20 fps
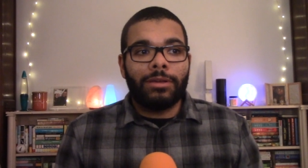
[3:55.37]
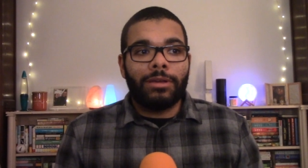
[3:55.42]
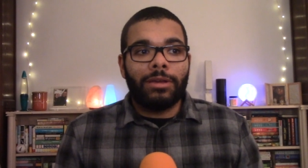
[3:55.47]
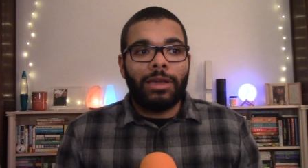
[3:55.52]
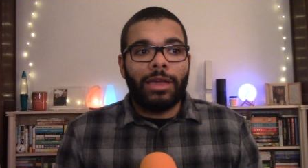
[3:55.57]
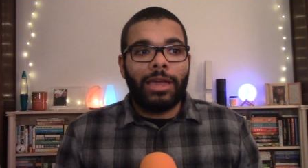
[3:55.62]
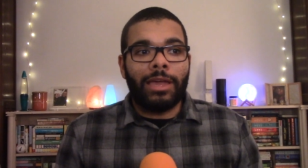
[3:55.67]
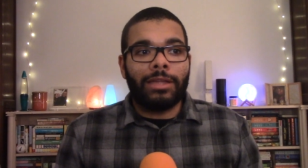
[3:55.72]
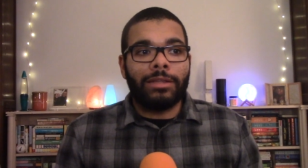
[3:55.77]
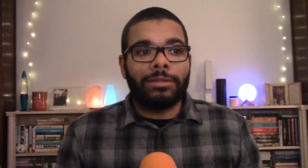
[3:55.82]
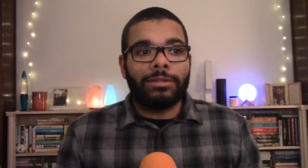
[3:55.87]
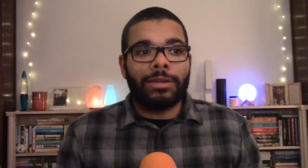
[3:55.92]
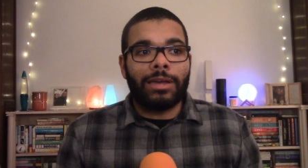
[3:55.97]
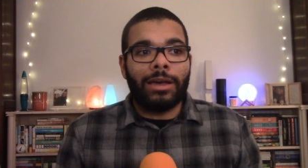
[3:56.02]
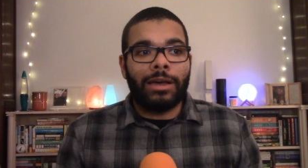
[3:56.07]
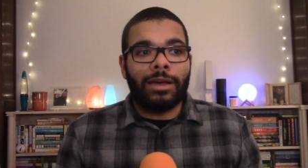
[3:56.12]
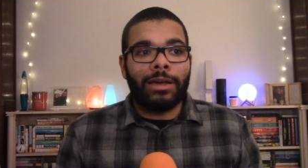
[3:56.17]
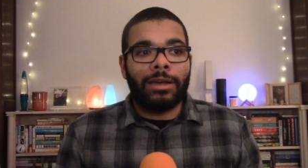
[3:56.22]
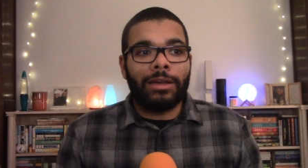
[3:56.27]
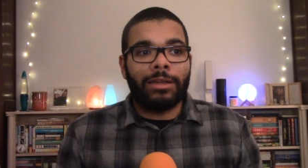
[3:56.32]

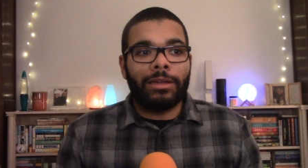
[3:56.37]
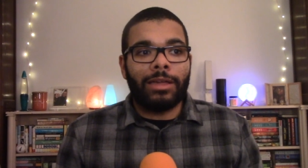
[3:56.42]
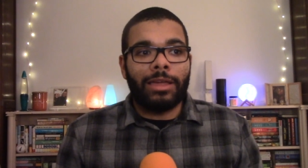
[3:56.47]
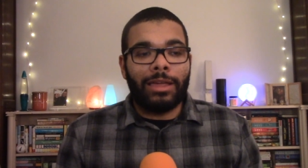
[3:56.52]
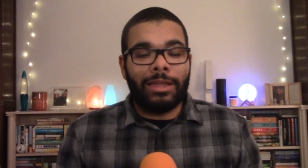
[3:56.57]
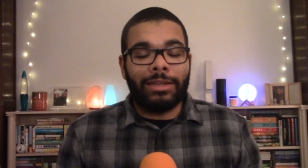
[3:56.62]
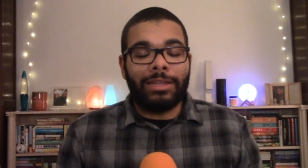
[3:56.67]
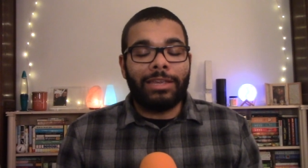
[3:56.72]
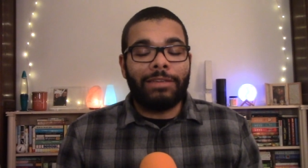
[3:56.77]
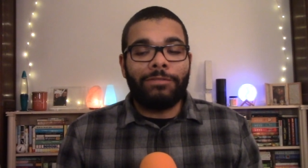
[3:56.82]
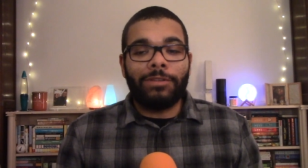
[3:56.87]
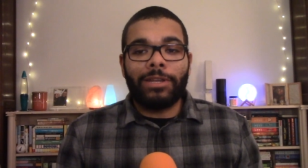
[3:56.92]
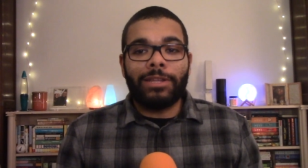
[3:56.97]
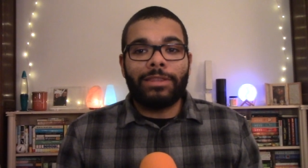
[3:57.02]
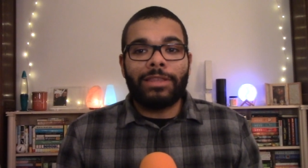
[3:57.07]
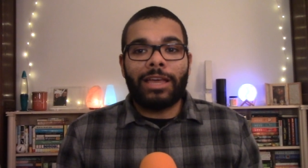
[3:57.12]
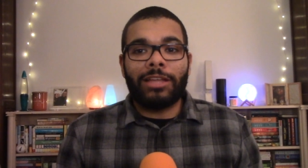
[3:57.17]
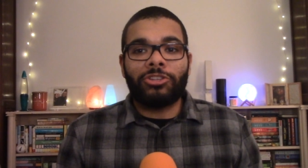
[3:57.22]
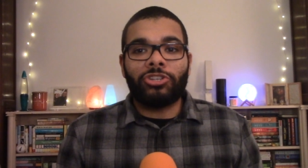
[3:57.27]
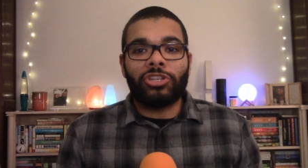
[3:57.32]
And even
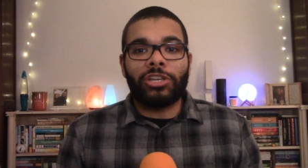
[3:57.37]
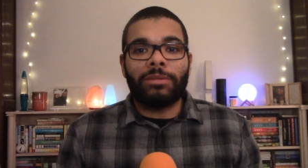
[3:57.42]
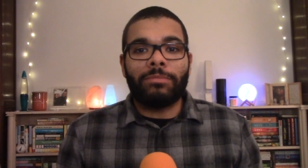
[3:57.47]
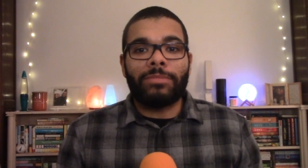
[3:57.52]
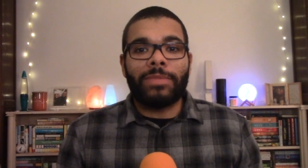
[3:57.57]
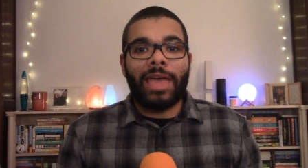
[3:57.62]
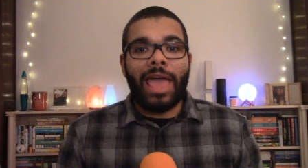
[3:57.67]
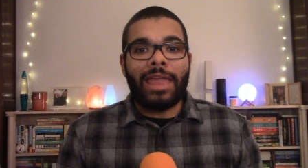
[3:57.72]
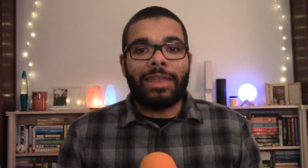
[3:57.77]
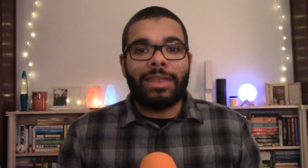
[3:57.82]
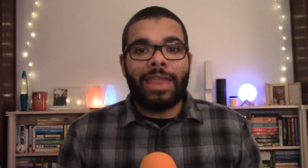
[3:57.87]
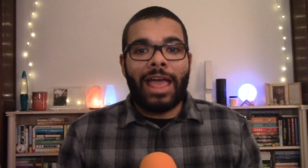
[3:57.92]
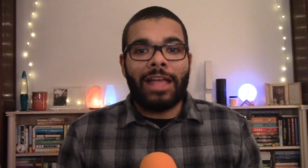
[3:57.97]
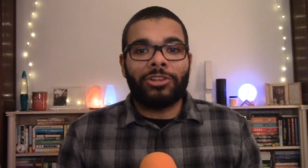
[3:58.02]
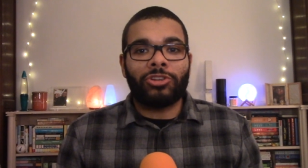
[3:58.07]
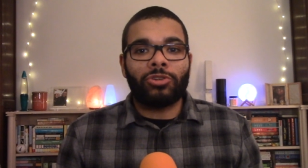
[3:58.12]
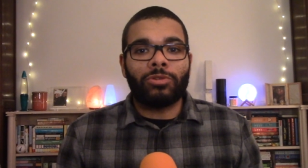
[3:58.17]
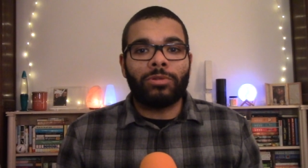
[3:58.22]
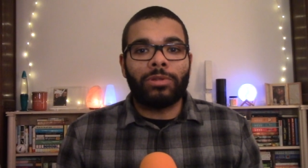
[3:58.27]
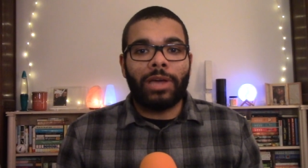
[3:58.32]
in that gym, that
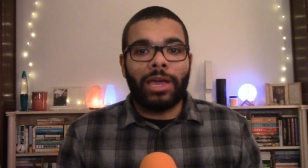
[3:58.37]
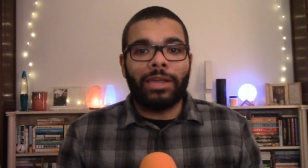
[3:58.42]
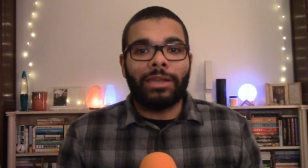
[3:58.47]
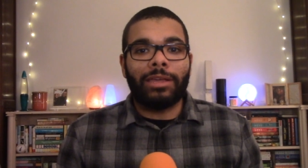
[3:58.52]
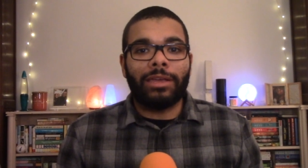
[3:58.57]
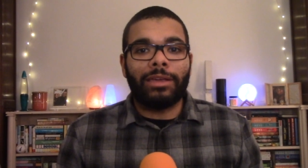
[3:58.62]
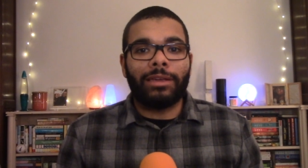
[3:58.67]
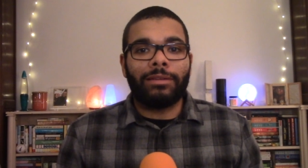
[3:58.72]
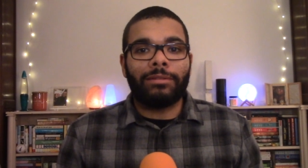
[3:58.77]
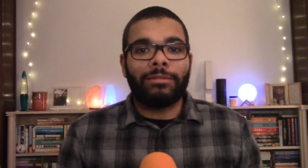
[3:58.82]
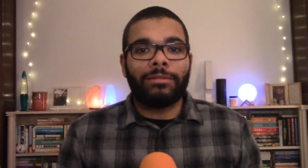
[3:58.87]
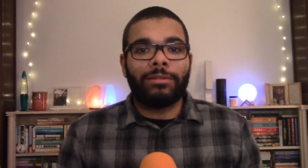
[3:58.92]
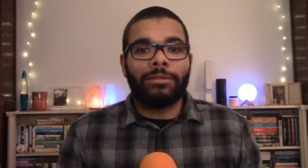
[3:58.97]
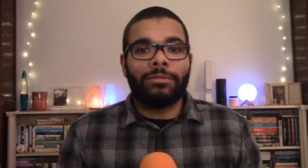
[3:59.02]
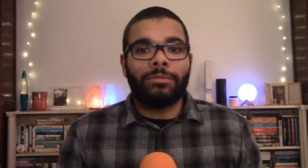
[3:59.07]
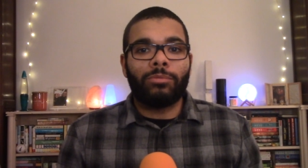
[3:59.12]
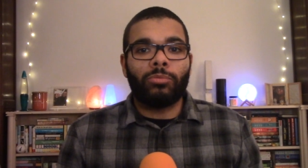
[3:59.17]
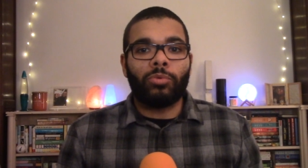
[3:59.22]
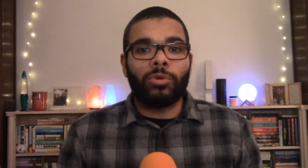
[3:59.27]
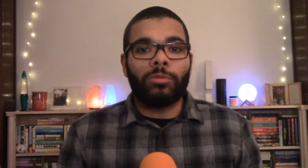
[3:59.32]
natural lighting
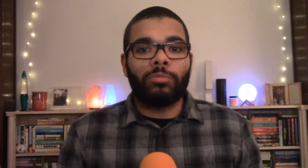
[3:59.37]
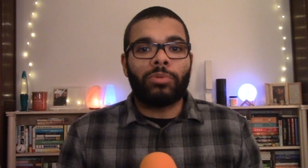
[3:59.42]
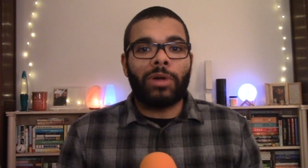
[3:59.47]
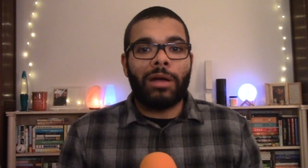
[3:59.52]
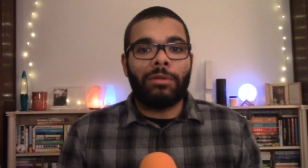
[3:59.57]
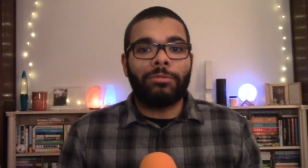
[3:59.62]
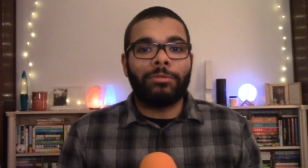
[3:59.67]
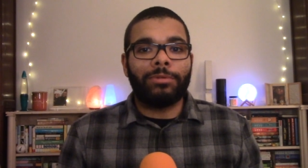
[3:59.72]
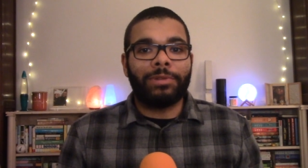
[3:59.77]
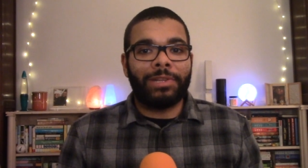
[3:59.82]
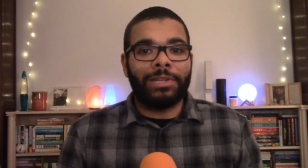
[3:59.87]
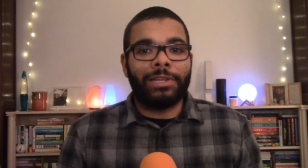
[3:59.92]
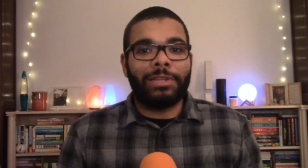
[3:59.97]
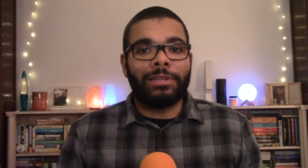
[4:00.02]
would probably